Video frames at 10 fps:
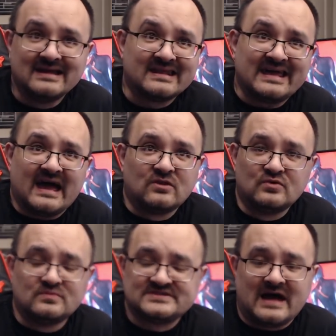let
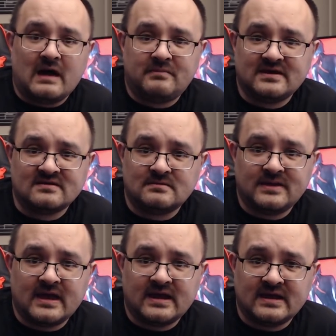alone what's happening at the
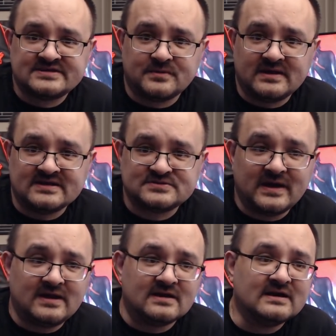beginning of
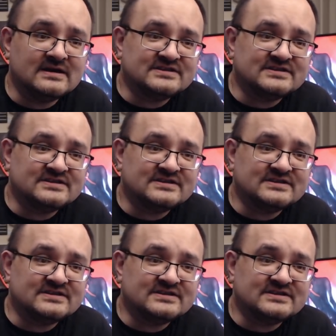2020.